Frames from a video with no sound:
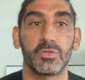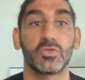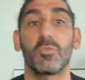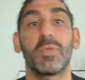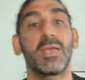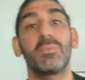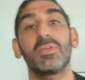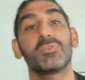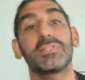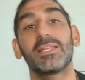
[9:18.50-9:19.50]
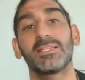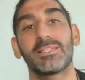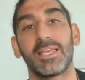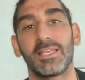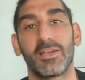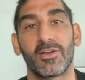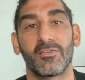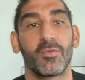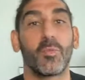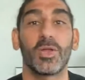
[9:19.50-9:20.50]
So maybe you didn't take care
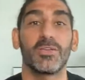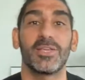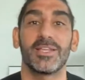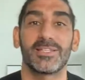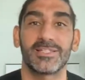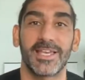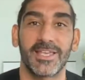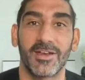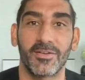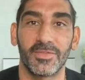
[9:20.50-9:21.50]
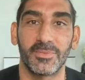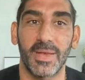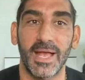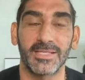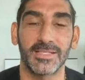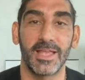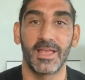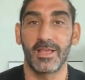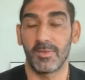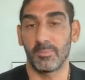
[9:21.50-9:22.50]
of what you needed to take care of in the past.
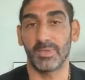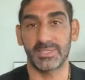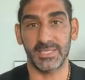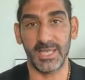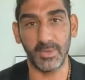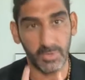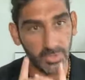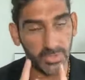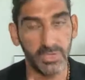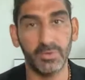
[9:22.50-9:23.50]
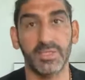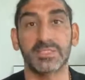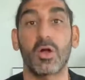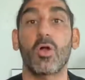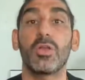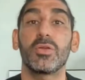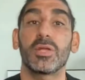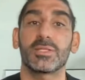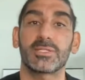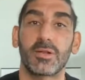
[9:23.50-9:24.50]
But today, when you hear this, are you
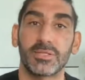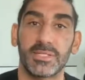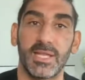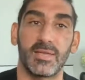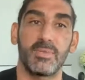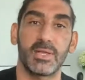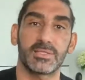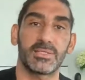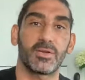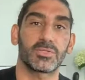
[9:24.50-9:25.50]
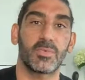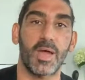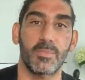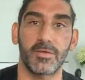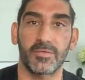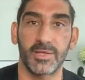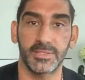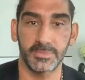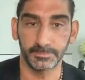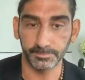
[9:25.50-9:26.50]
going to start today? Because here's why, my
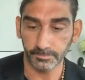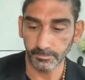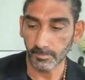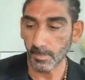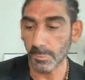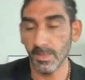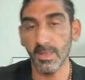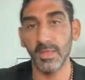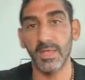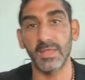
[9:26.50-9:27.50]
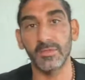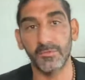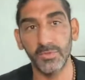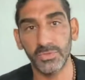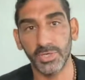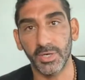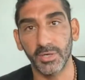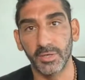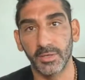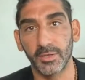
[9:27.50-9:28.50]
friends. In the
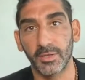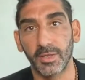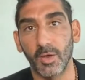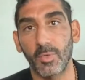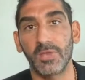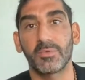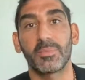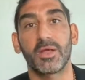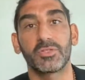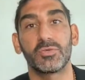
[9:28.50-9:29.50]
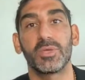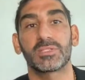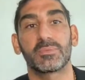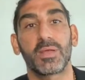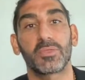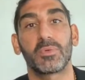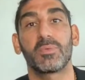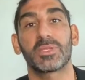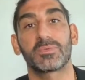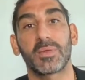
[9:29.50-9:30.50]
future, a week from now, 2 weeks from now,
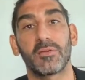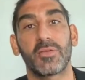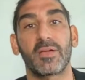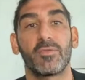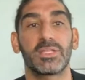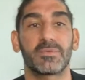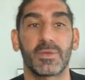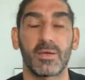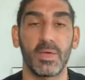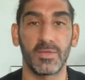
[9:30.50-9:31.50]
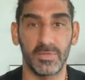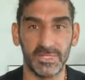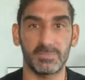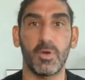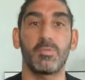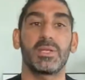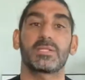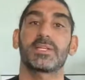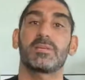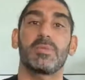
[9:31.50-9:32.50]
3 weeks from now, 5 weeks from now, this moment
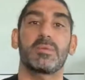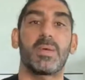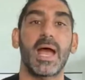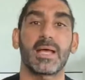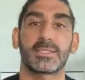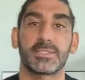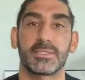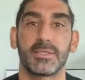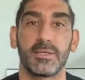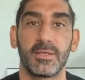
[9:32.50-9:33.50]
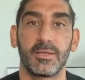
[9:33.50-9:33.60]
is going to be the past.